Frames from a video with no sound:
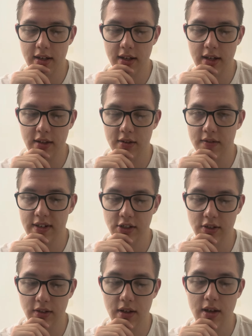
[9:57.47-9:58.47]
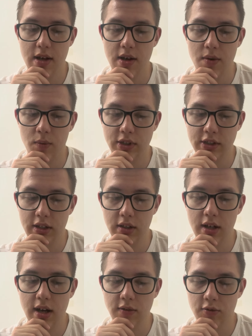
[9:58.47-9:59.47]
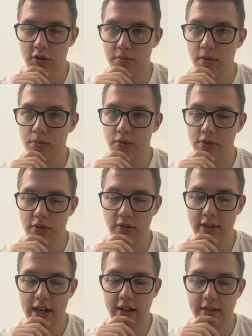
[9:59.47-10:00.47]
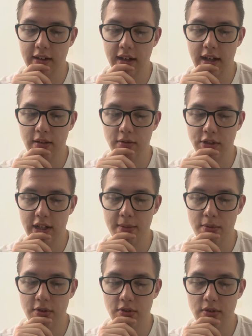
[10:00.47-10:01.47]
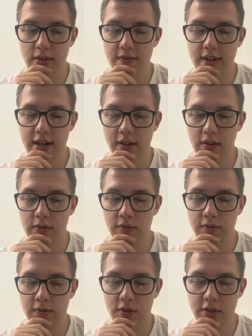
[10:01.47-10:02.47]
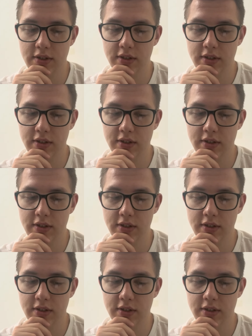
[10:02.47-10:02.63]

Intervention, which is a law enforcement pursuit tactic in which a pursuing vehicle forces